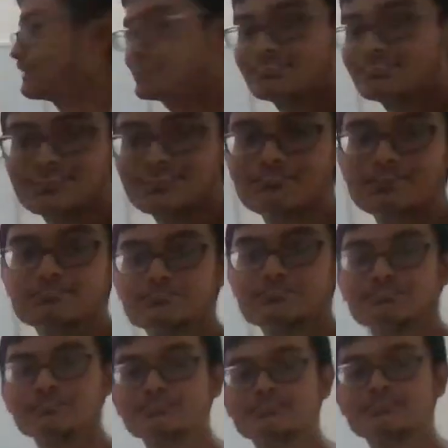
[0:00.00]
why when
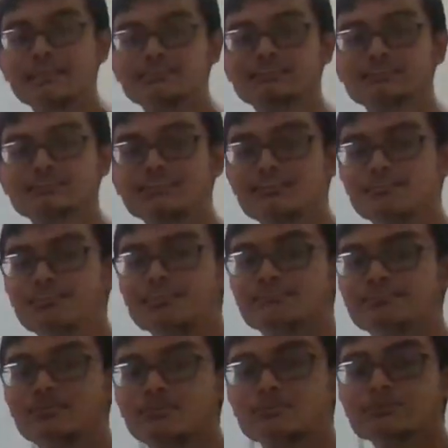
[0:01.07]
you said just now, right,
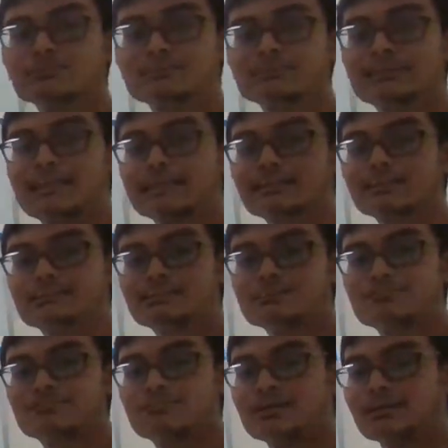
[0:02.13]
we'll use the
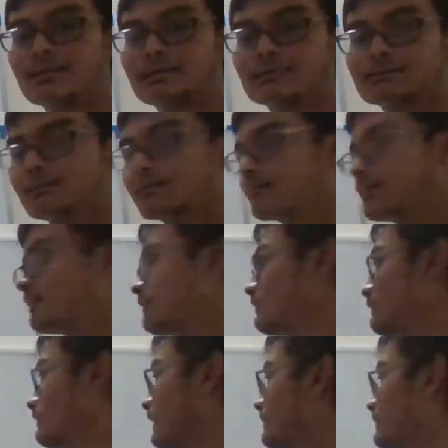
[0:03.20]
negative when like the
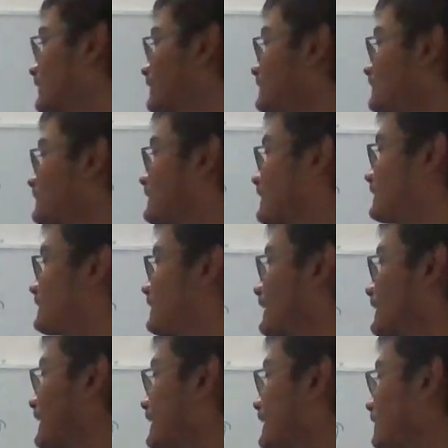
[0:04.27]
direction change,
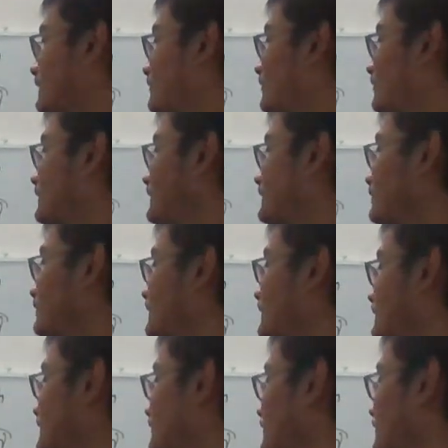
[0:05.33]
like AQ
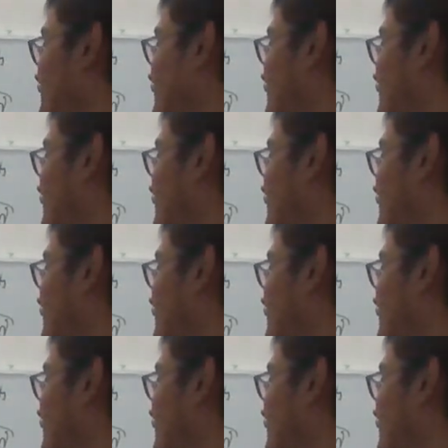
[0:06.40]
equals to